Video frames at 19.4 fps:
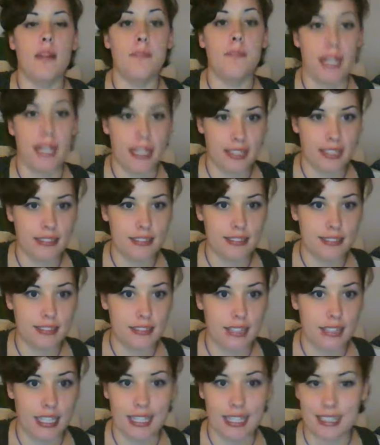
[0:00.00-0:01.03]
but
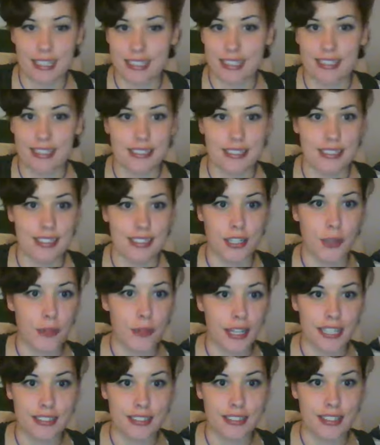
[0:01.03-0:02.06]
like. They're
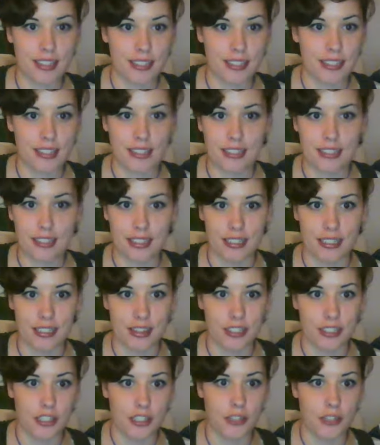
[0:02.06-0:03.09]
going into the, like,
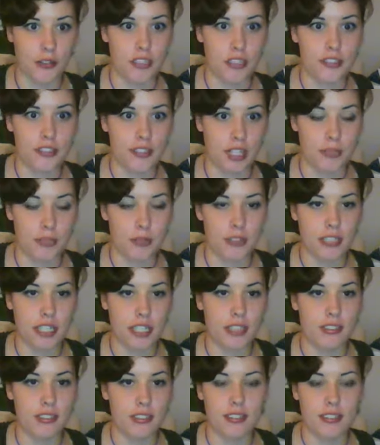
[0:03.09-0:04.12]
you know, let's talk about,
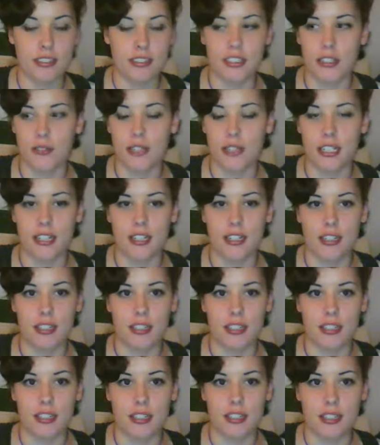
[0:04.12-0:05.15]
you know, they're
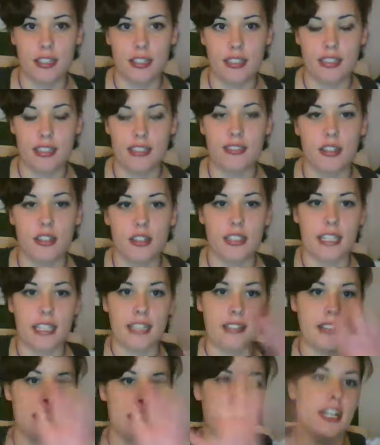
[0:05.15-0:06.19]
gonna, it's all
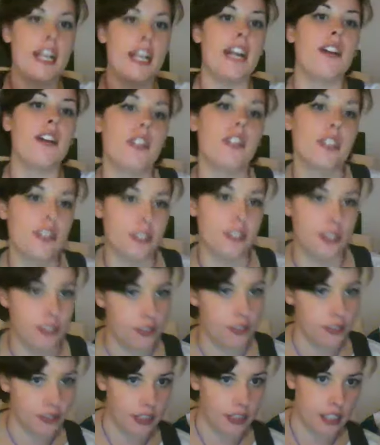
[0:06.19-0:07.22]
like, they're
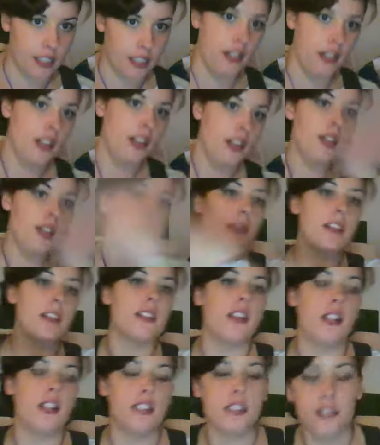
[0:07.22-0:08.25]
characters, they're
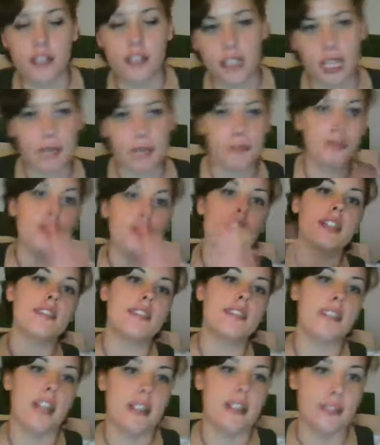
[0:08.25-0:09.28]
mythological, they're like
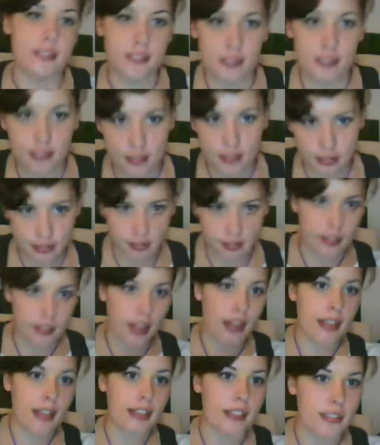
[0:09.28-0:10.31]
princesses and
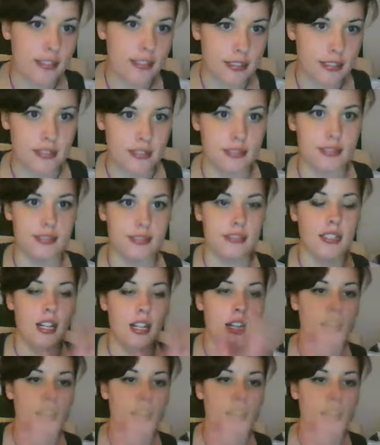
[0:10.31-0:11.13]
knights and